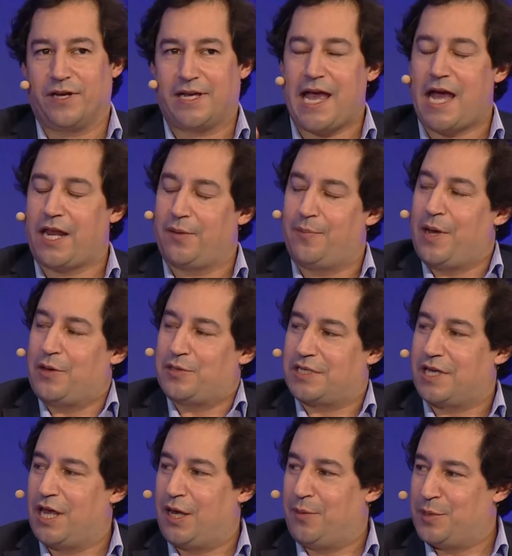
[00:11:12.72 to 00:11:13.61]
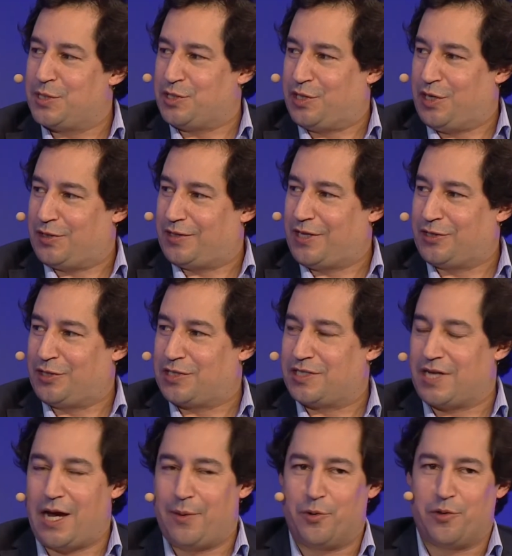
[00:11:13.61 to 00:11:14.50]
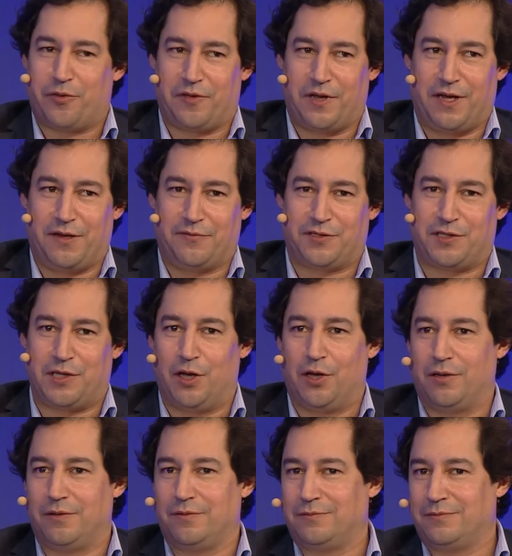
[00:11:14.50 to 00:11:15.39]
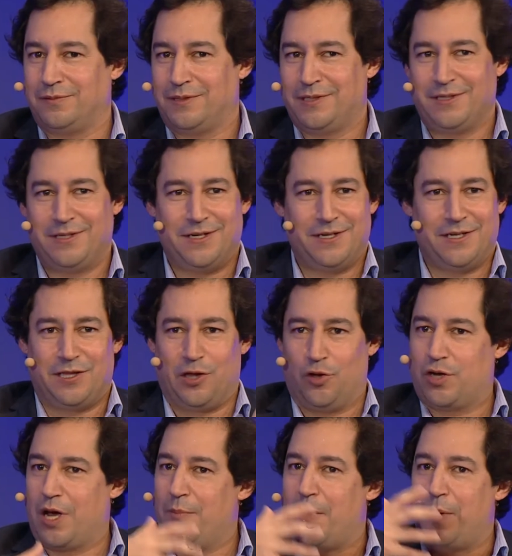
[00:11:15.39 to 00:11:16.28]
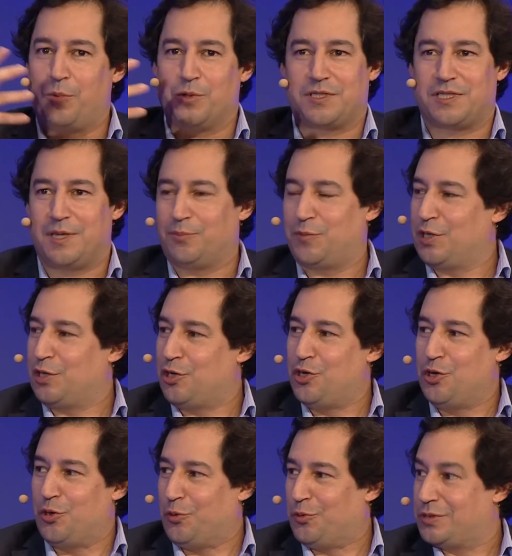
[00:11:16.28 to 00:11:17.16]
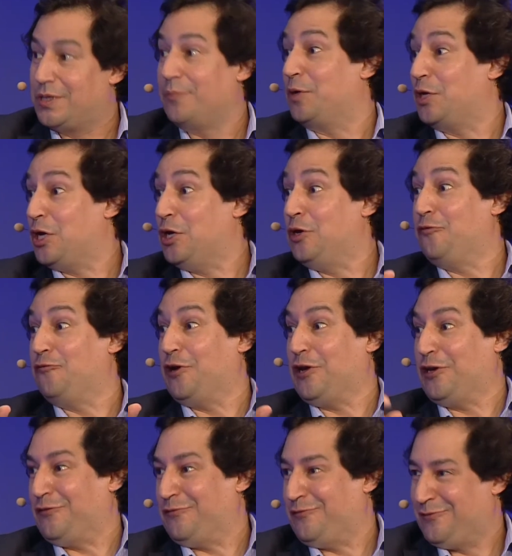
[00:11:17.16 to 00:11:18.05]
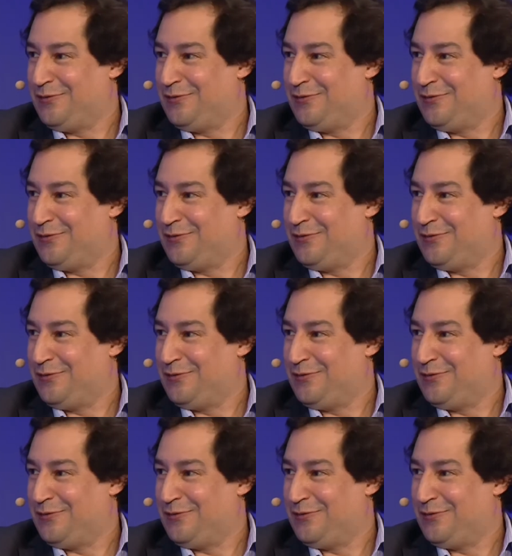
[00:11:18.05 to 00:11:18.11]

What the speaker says: of a cat and mouse game, isn't it? That the cyber thieves, they'll come up with something new, something innovative.